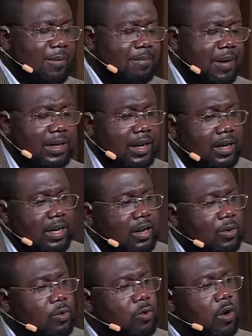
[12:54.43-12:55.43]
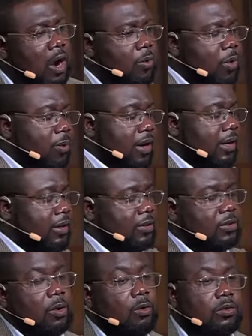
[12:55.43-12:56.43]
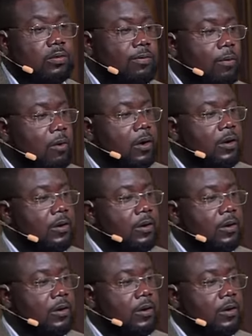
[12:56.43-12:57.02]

but who are we winning the souls for?